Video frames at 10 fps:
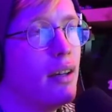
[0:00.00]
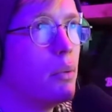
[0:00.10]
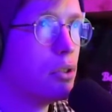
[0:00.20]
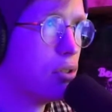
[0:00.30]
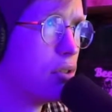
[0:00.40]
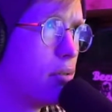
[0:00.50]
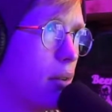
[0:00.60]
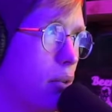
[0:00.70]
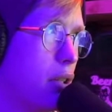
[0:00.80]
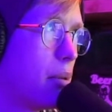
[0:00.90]
which is
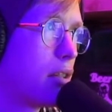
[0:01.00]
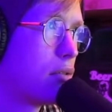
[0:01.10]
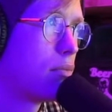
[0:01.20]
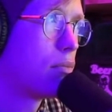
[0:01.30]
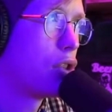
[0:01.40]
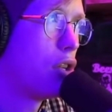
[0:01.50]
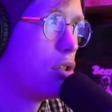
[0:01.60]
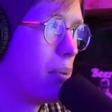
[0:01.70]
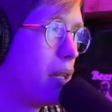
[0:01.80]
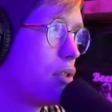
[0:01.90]
really big
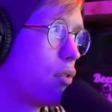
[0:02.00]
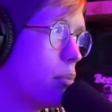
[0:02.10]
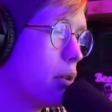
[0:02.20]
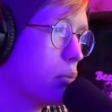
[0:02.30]
change of pace for me,